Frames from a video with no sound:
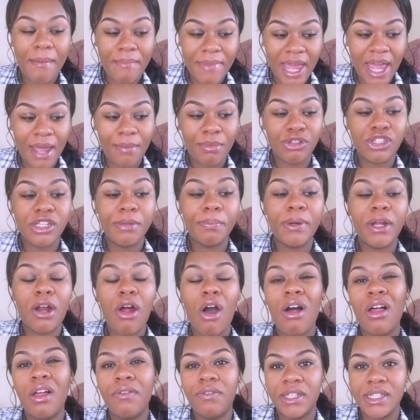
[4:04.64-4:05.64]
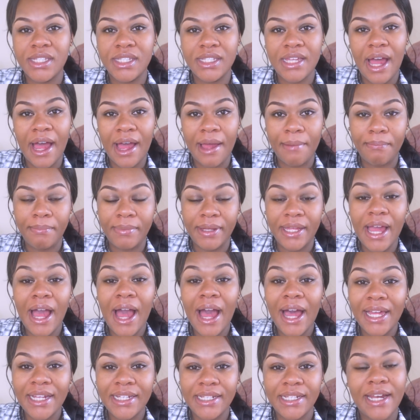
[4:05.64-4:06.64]
am able to put all of this time
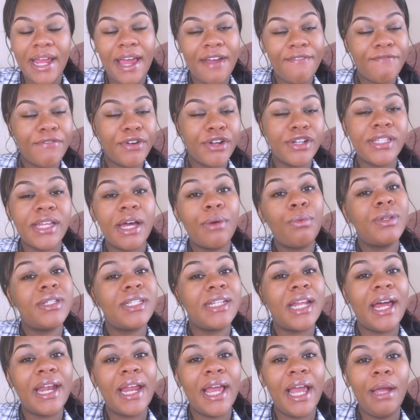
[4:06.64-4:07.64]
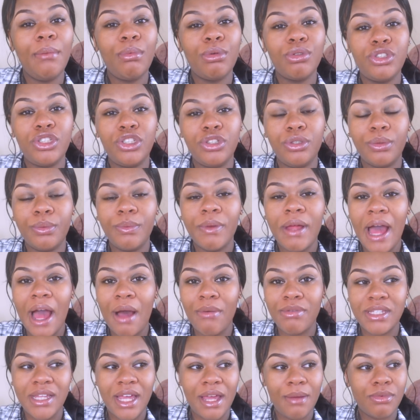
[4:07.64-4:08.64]
behind it. At first, I was not able to.
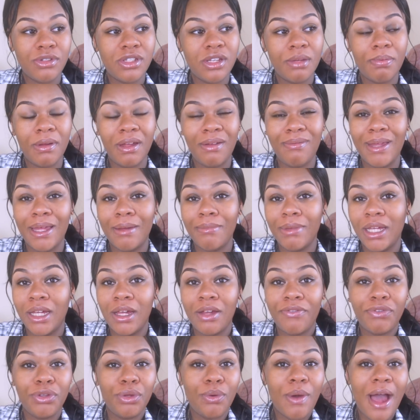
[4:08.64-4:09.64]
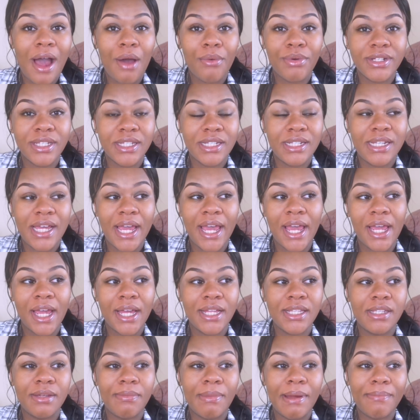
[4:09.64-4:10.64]
I was able to put maybe a few hours a day
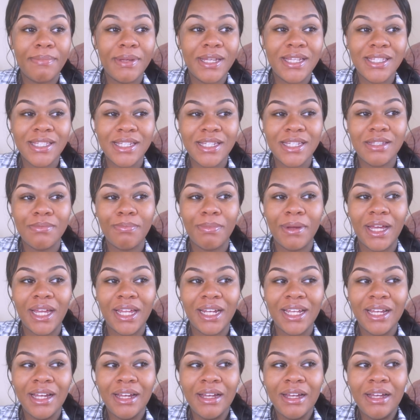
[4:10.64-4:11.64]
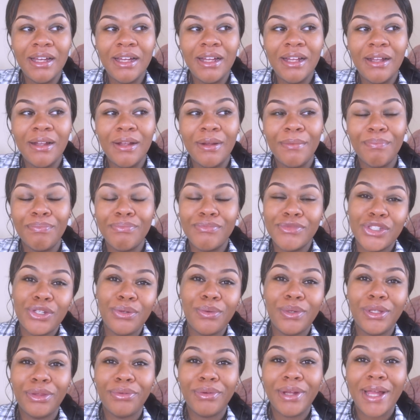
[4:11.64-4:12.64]
into my business, but
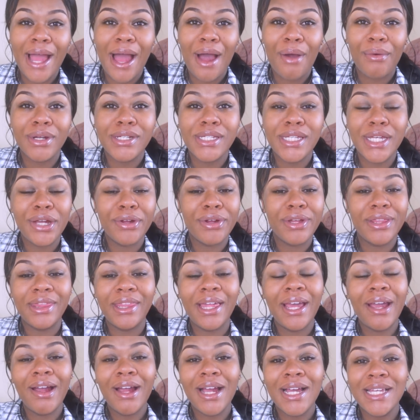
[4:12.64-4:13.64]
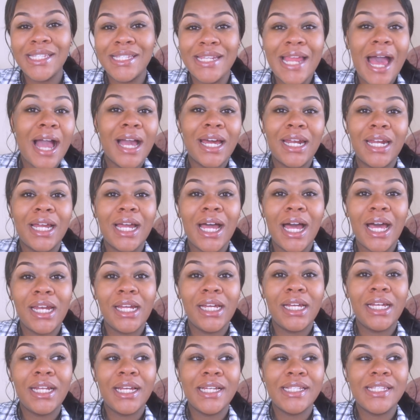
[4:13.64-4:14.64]
two and three hours here and there is not going to cut
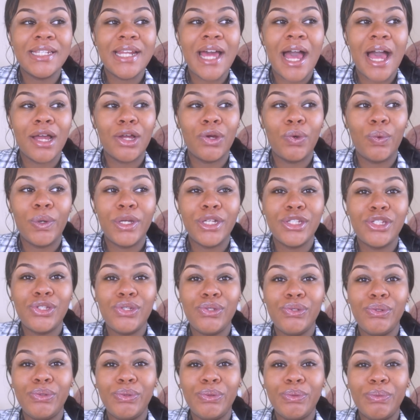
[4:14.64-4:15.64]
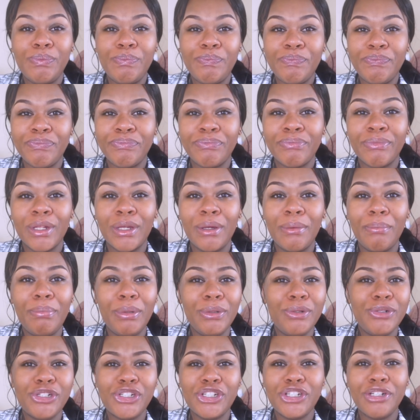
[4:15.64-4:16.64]
it. It's not going to
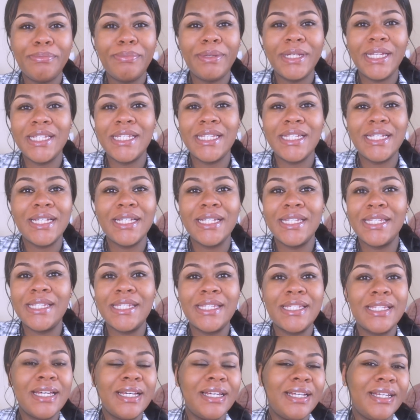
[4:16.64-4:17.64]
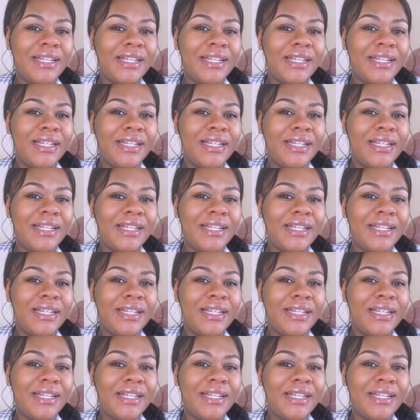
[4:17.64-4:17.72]
boost your business